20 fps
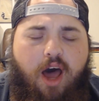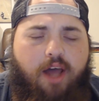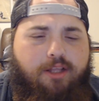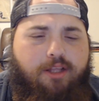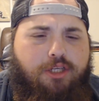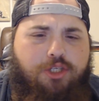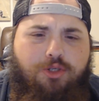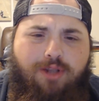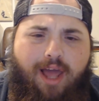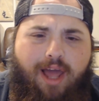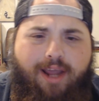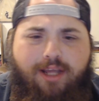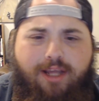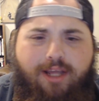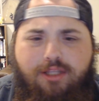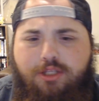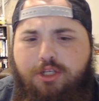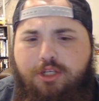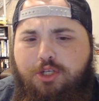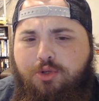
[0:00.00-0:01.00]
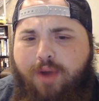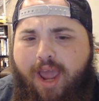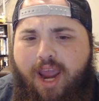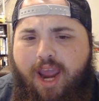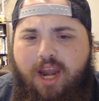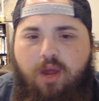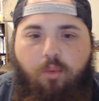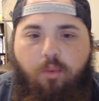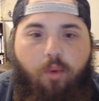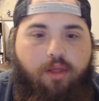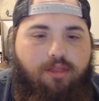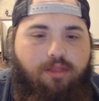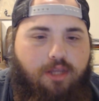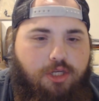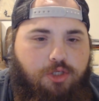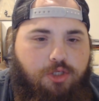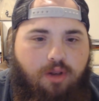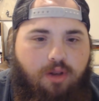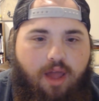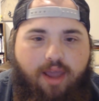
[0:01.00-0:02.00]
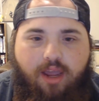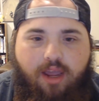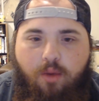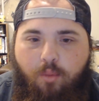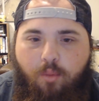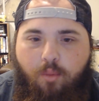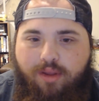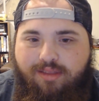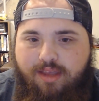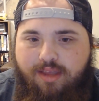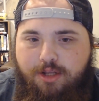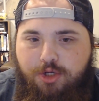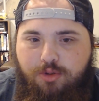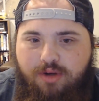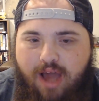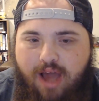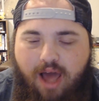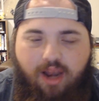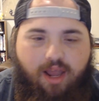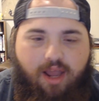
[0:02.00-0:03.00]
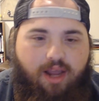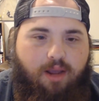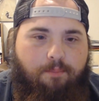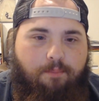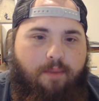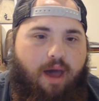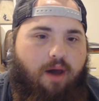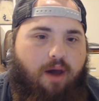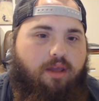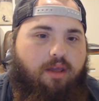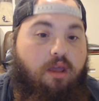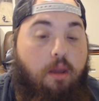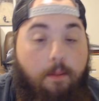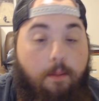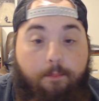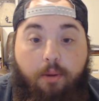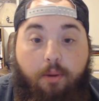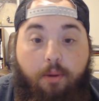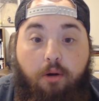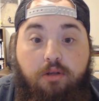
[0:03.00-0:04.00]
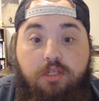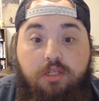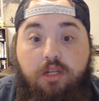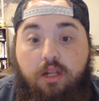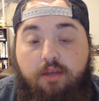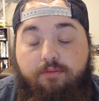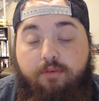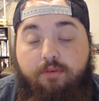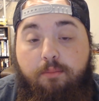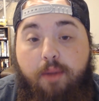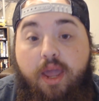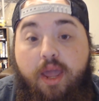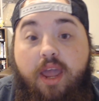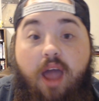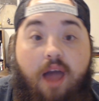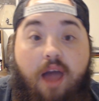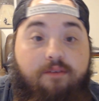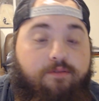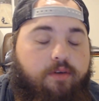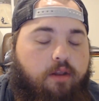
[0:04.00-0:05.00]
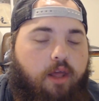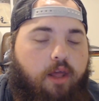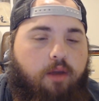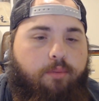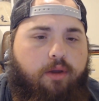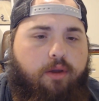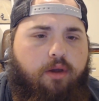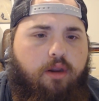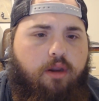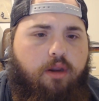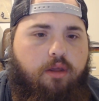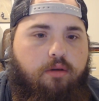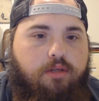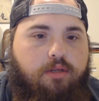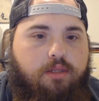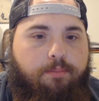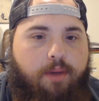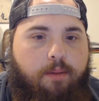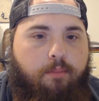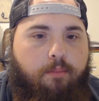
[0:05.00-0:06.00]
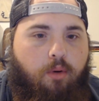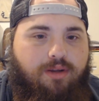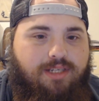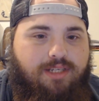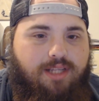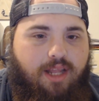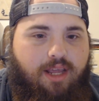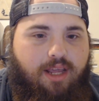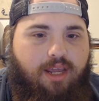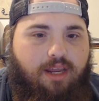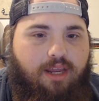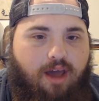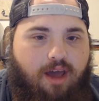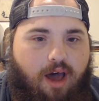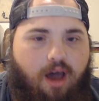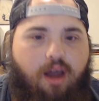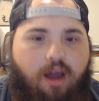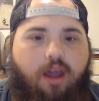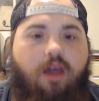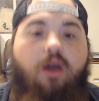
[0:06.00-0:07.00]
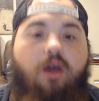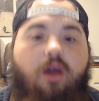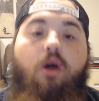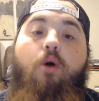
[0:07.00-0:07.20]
Did you like it? Did you hate it? What did you like and what did you not like about it? Personally, for me, I feel like we could have used a bit more Slinky Dog.